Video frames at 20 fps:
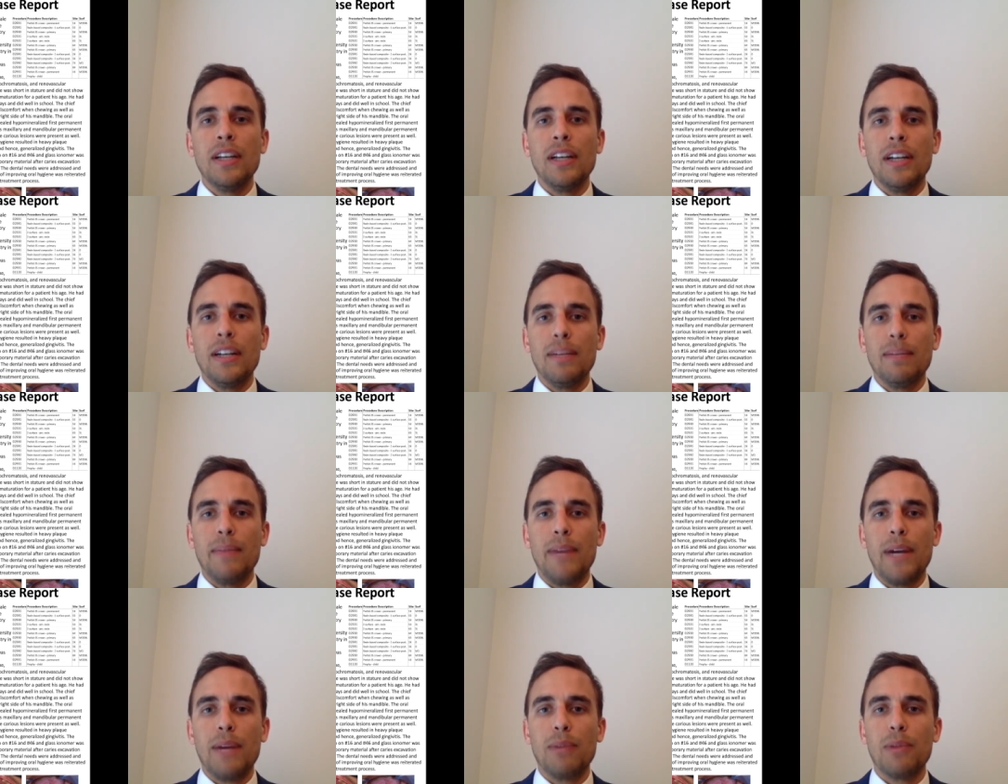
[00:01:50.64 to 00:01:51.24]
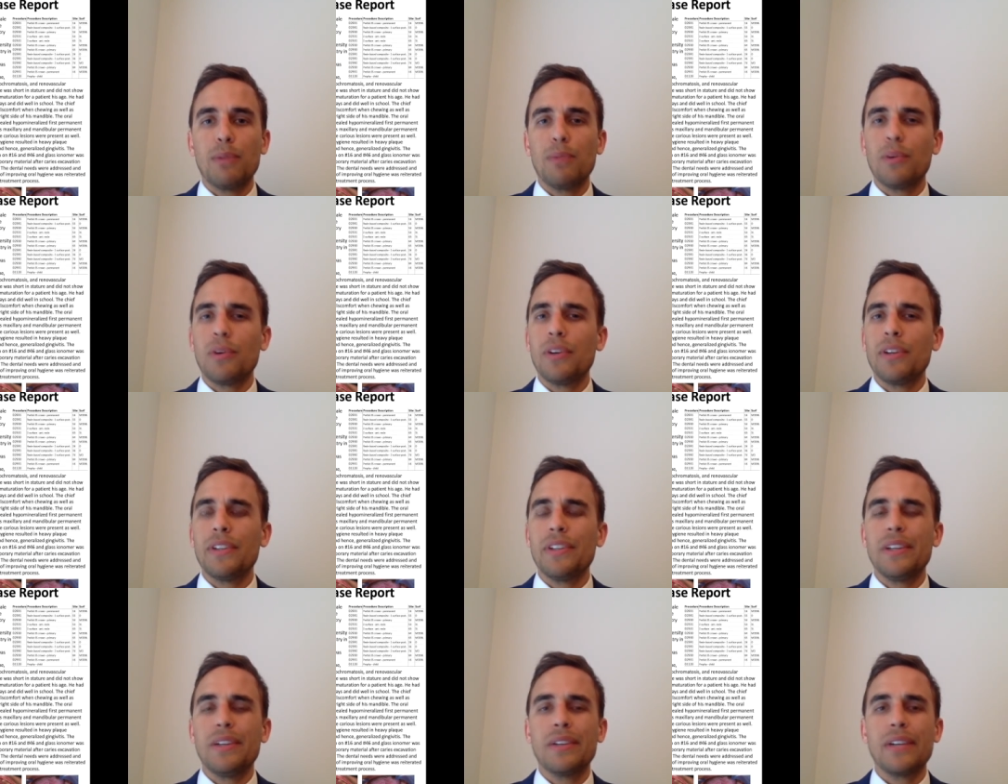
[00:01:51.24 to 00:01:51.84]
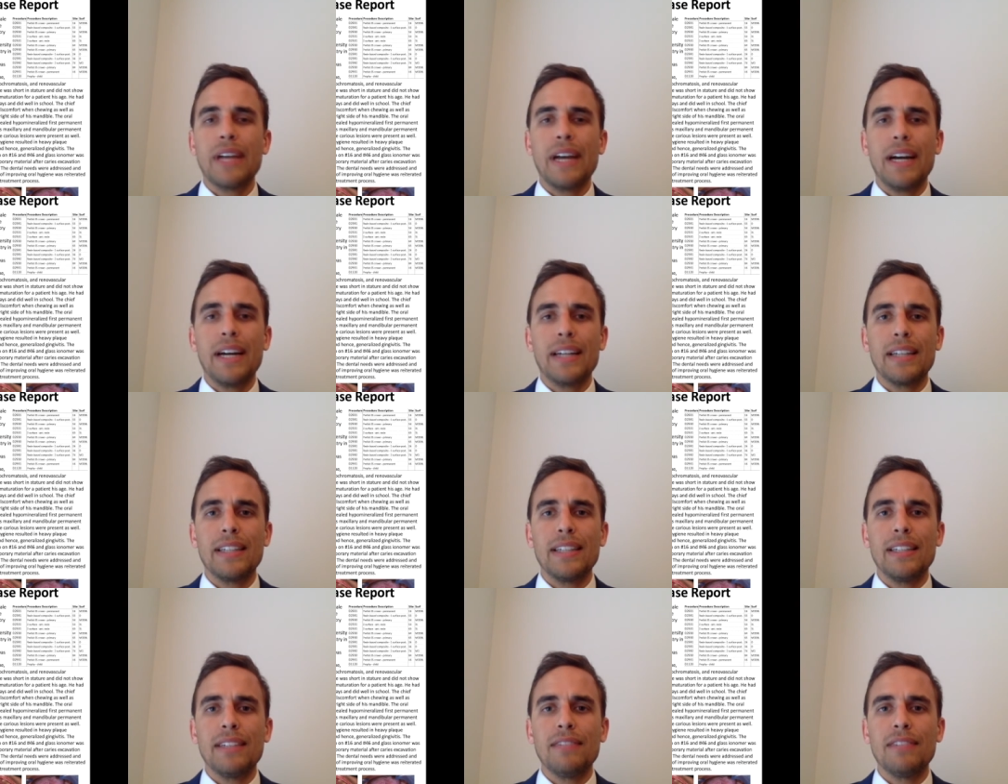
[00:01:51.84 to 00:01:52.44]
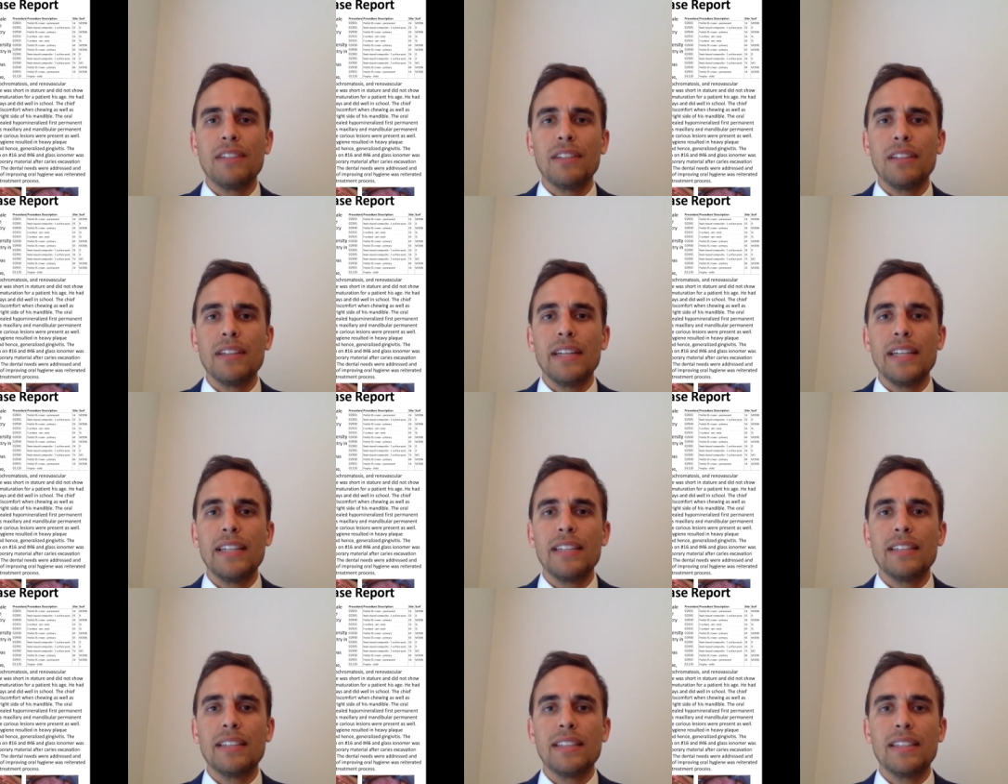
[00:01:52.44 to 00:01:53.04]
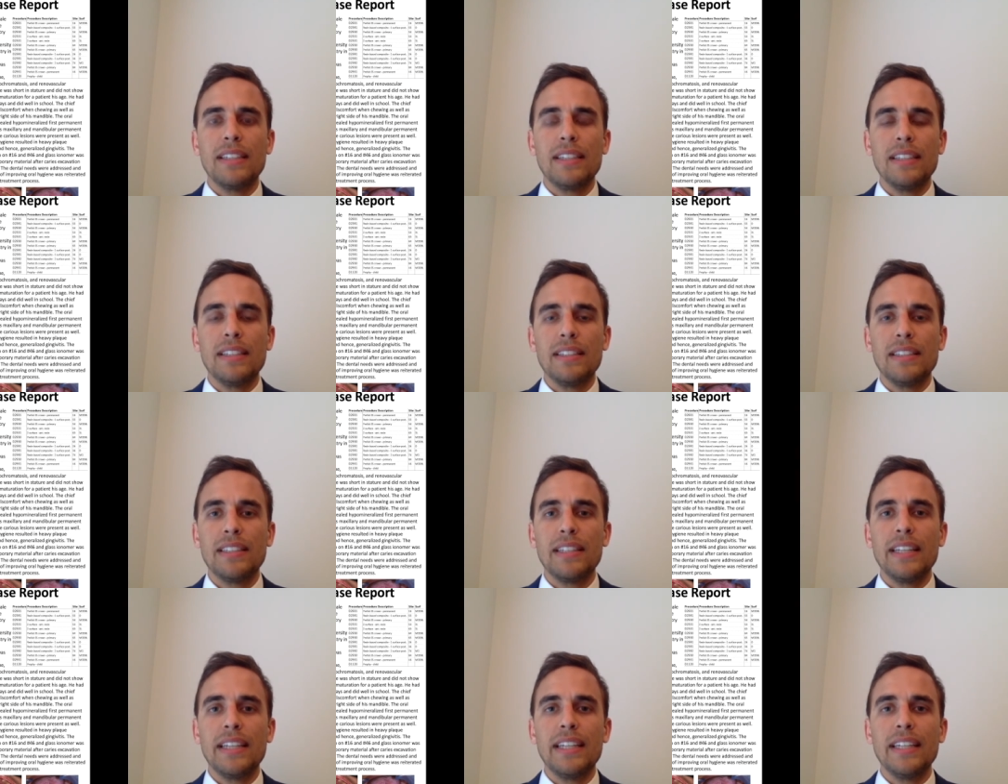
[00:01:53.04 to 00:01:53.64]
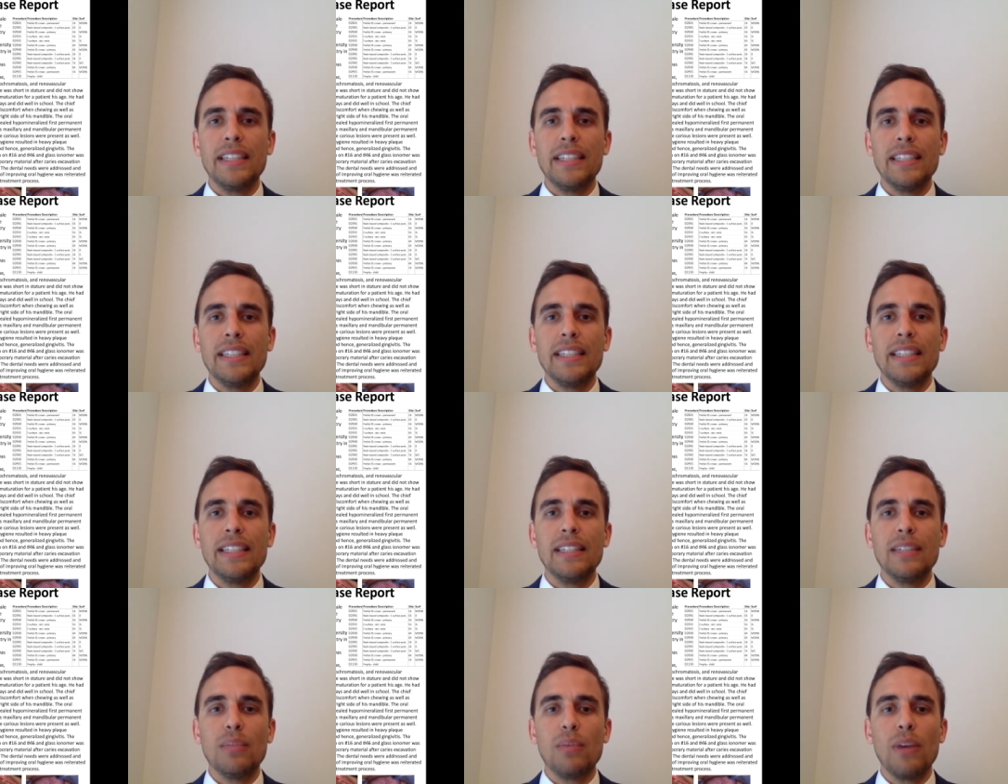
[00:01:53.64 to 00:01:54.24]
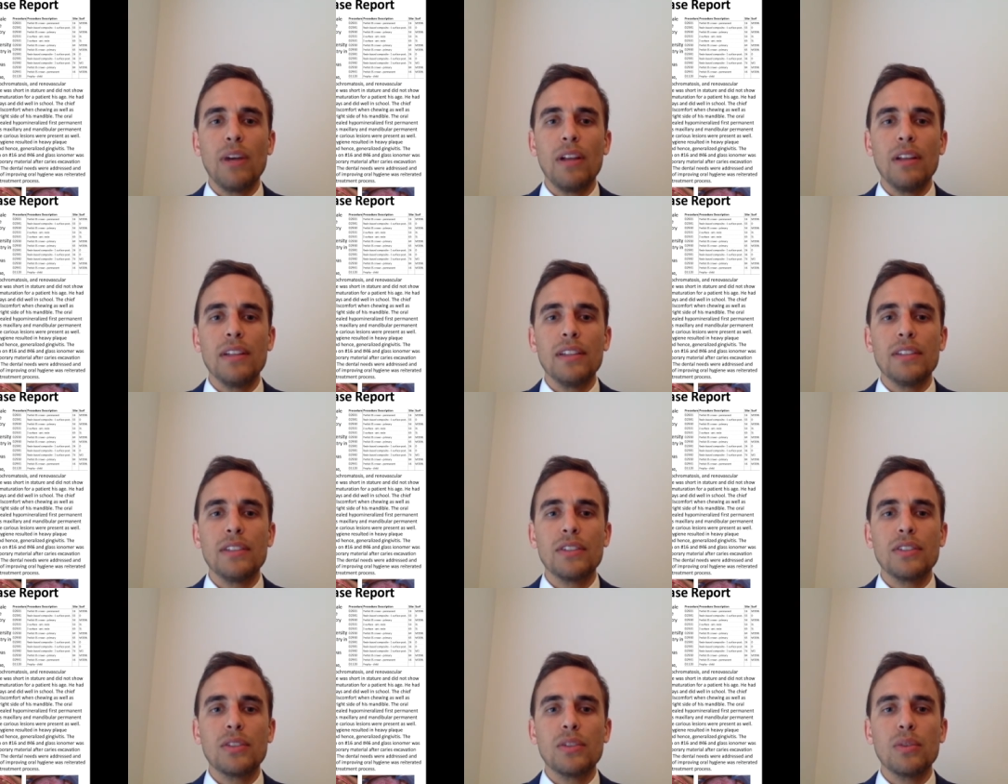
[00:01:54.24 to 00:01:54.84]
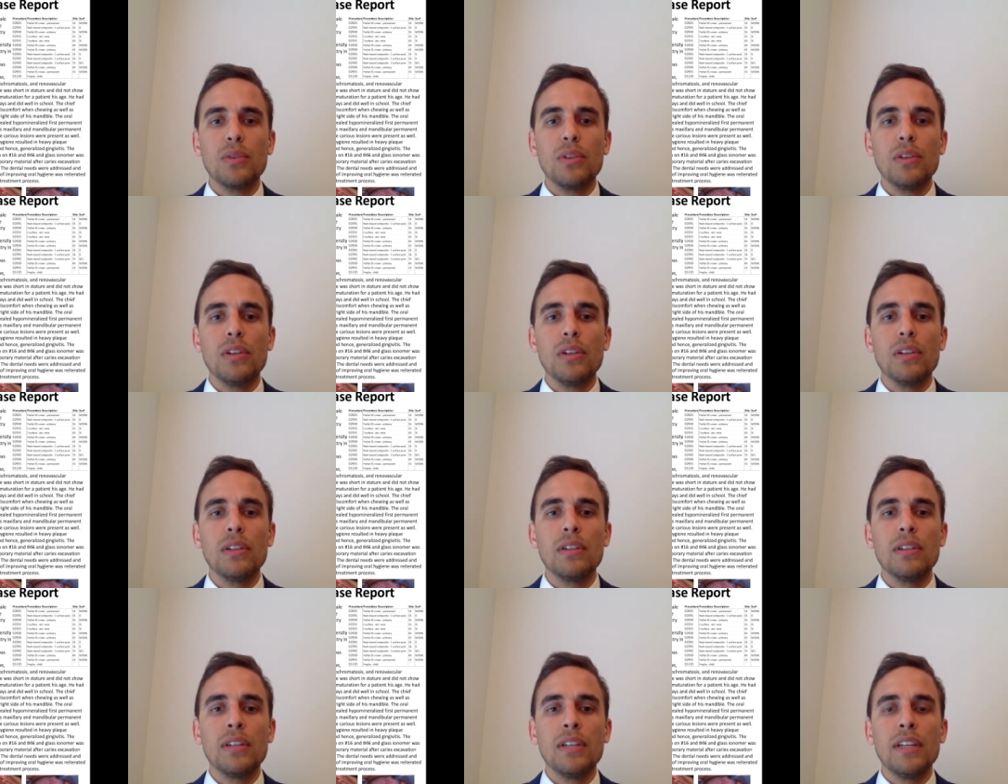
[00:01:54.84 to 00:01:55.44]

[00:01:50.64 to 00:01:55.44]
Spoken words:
Mom reported no cognitive delays and stated he did well in school.